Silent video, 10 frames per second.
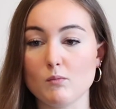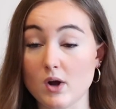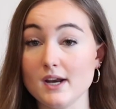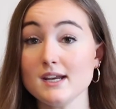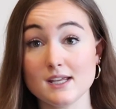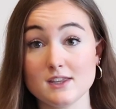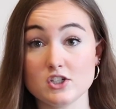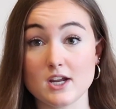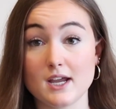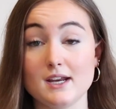1, in the
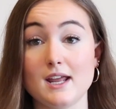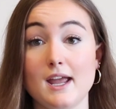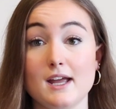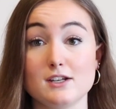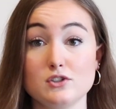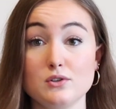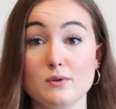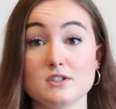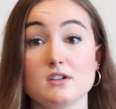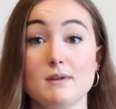shade, and
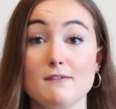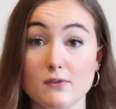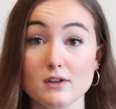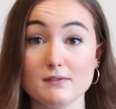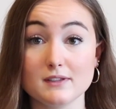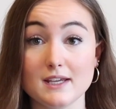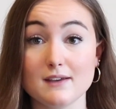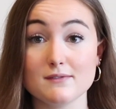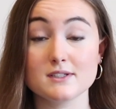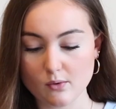2, it's gonna be full of
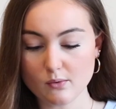leaves.